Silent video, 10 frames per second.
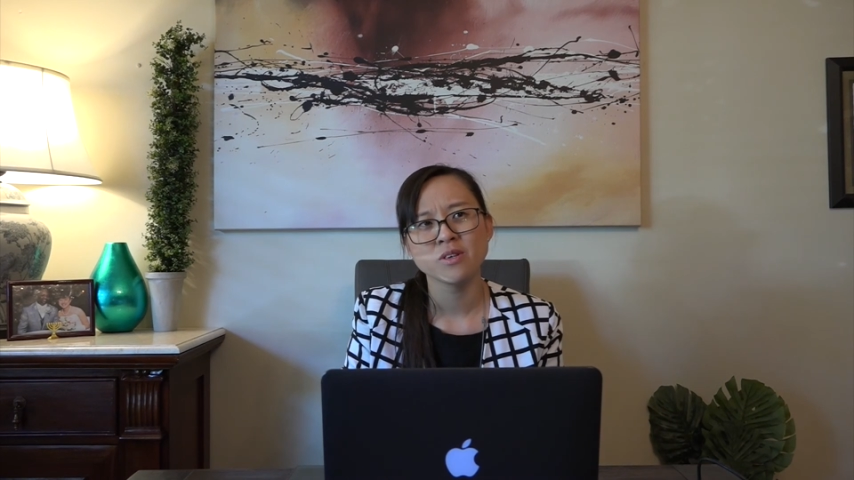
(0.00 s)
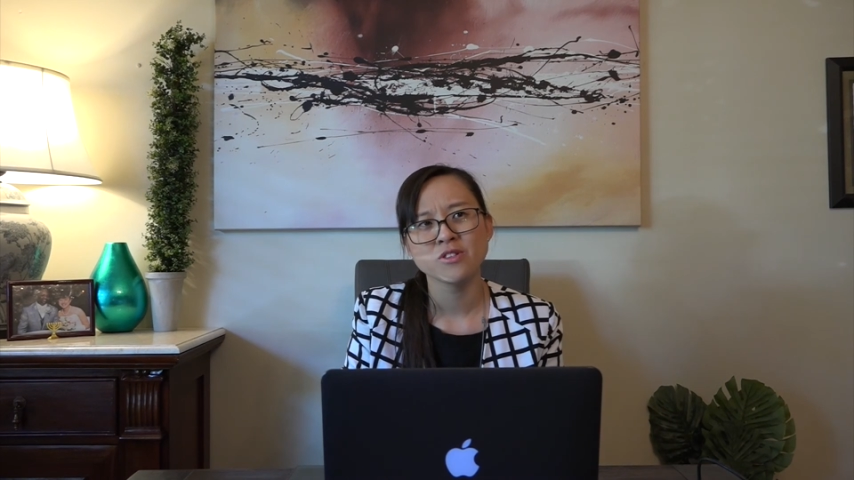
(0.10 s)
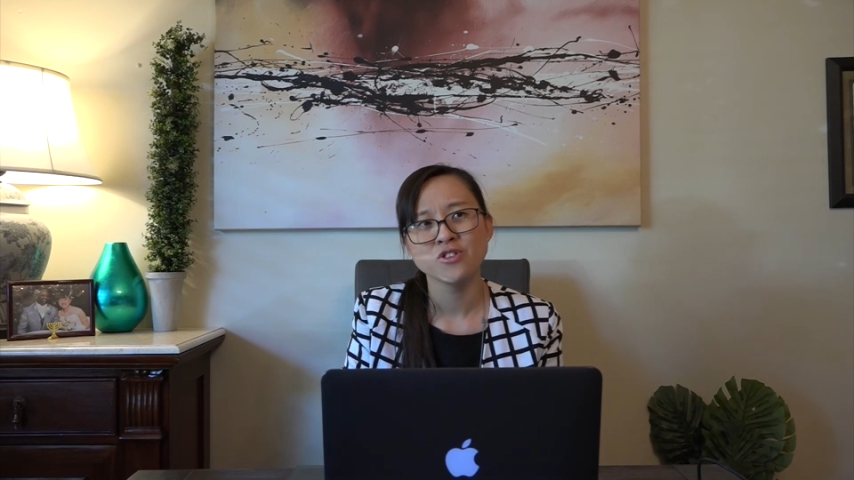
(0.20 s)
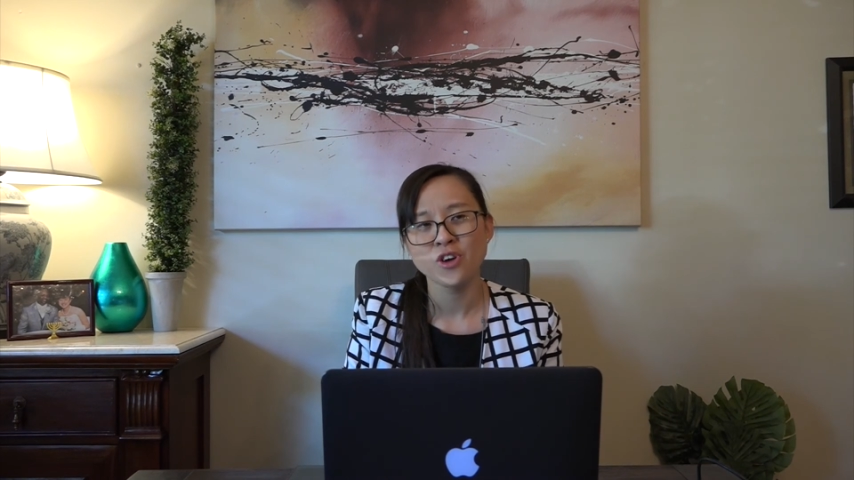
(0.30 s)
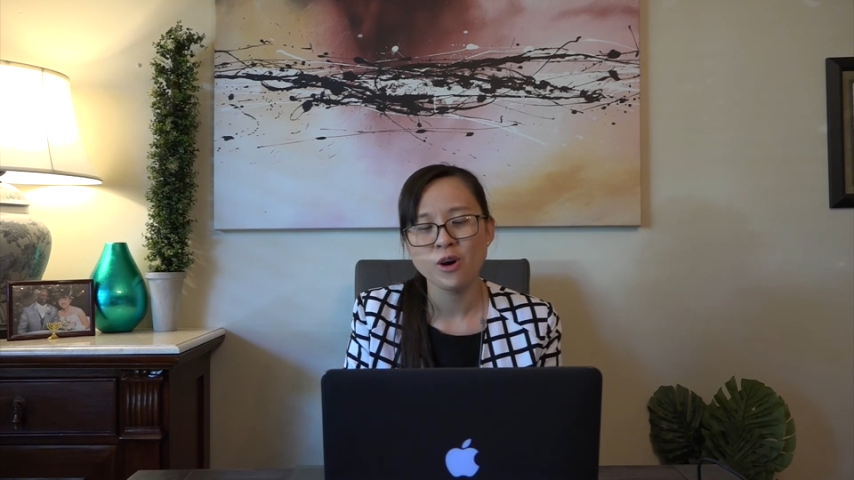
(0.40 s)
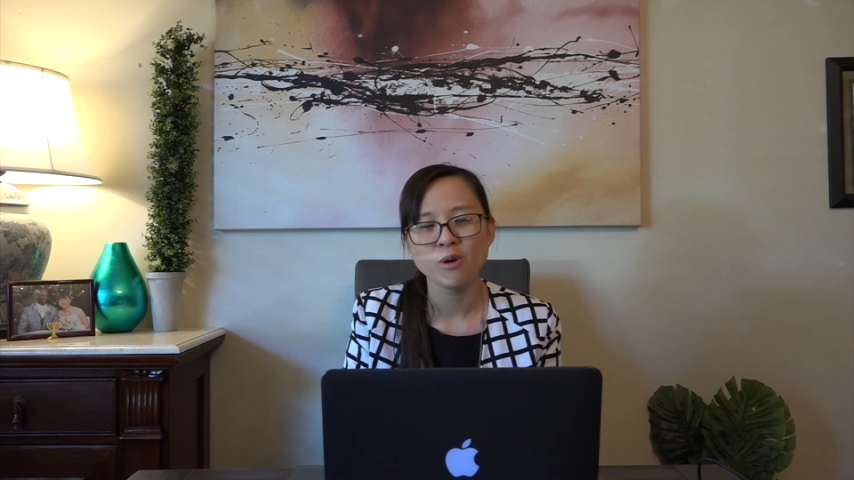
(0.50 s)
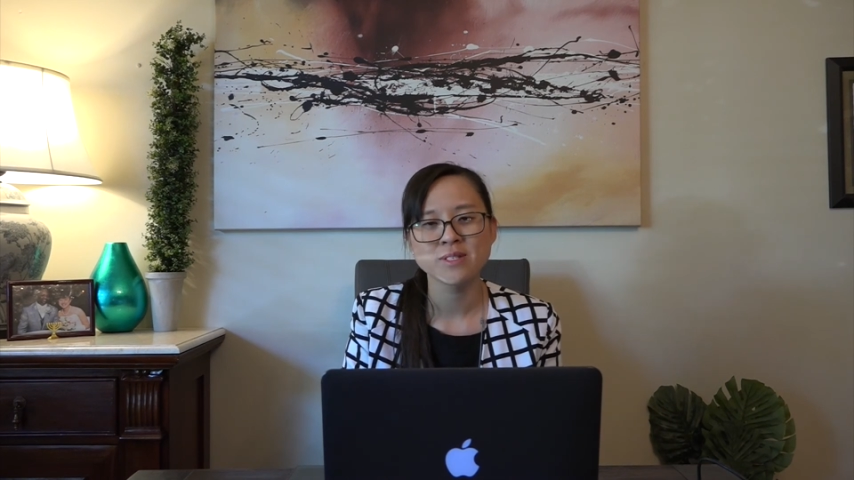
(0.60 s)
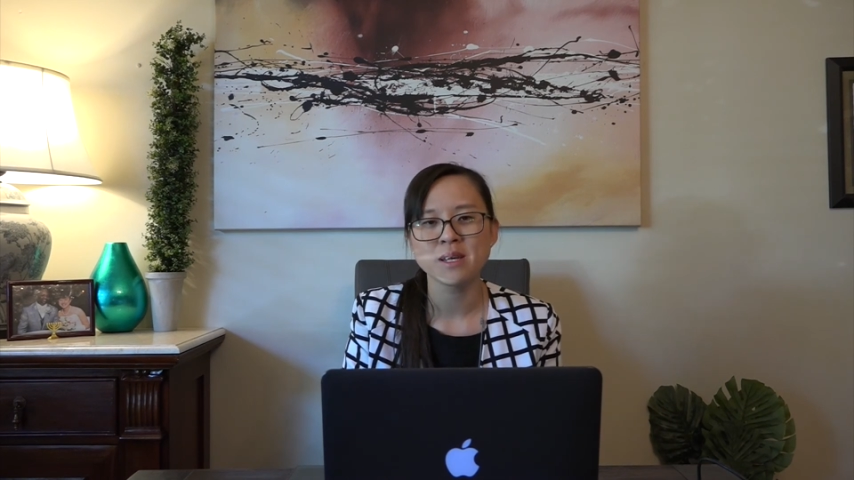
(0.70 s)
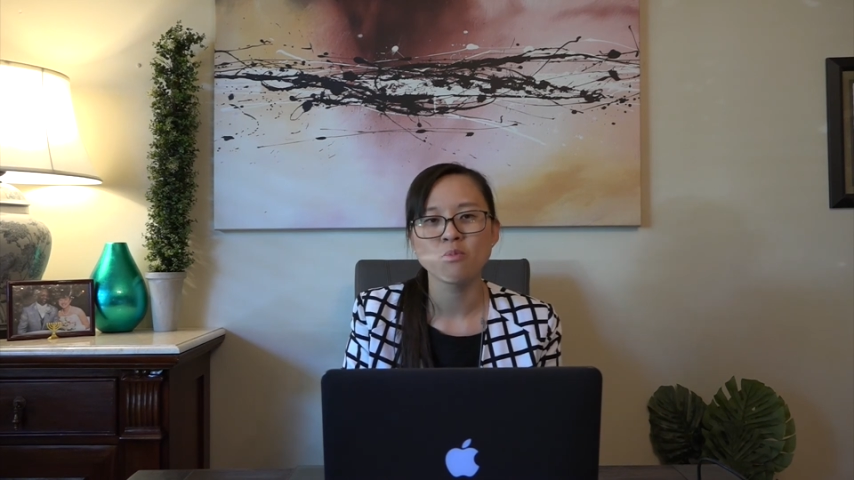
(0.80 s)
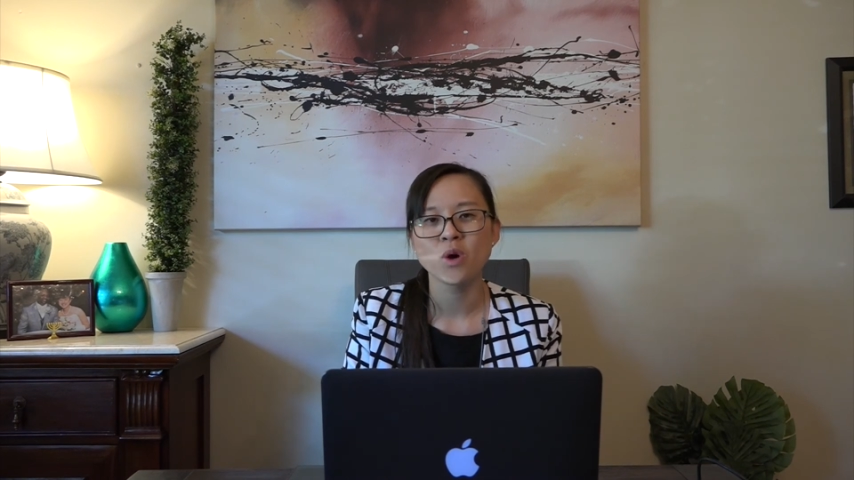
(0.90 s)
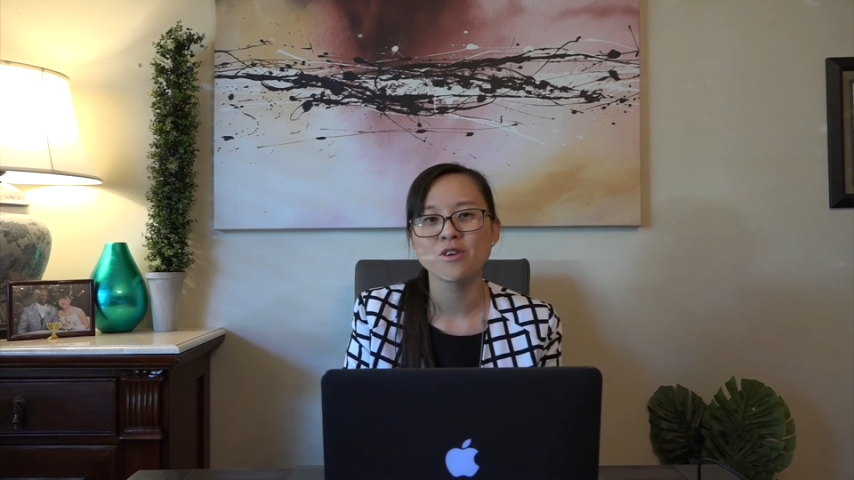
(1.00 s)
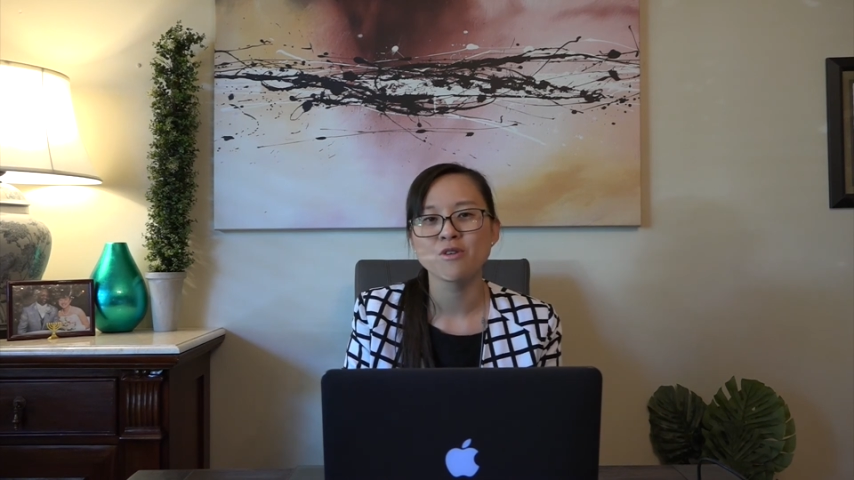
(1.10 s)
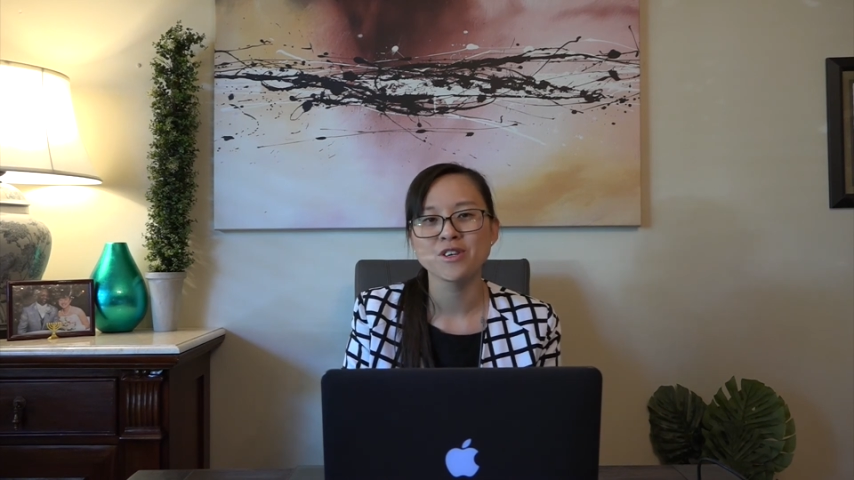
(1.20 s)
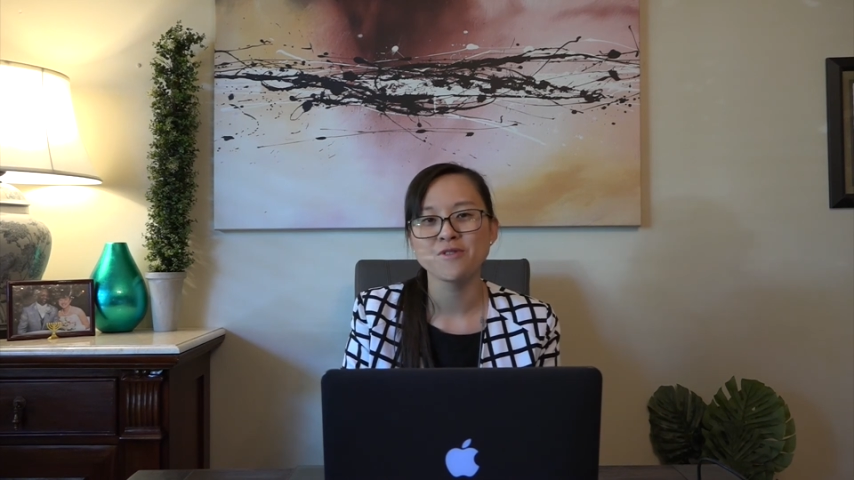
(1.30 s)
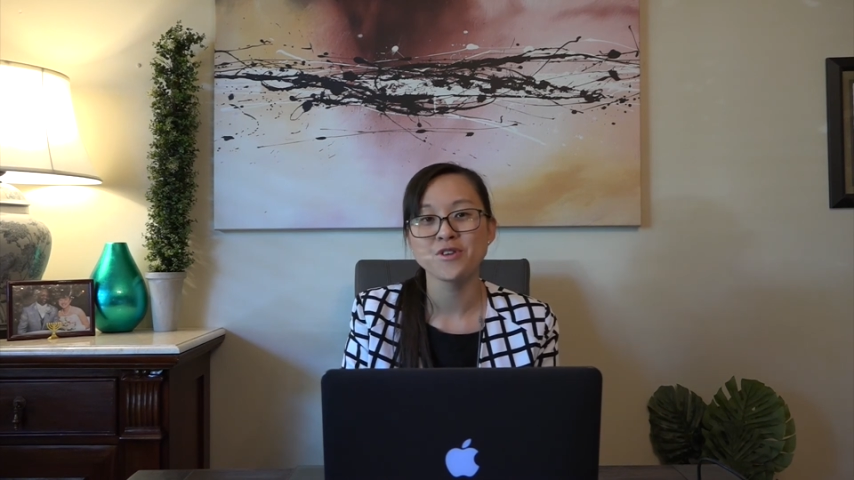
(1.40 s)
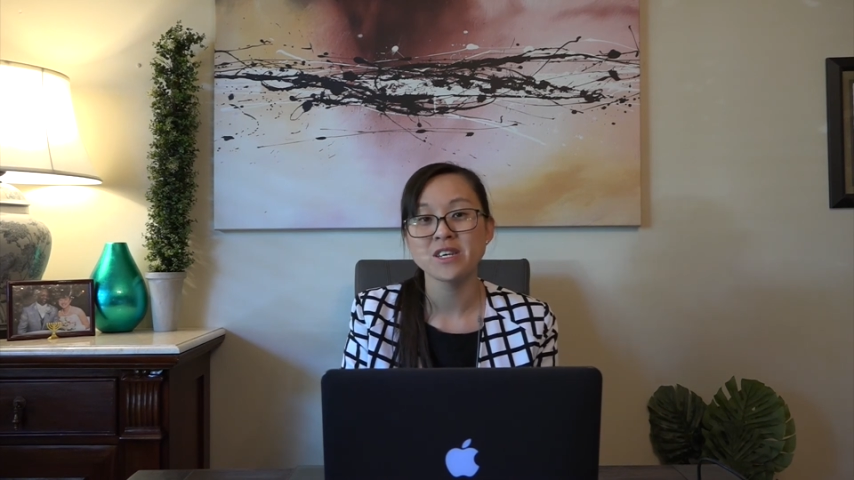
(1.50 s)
know someone, or if you're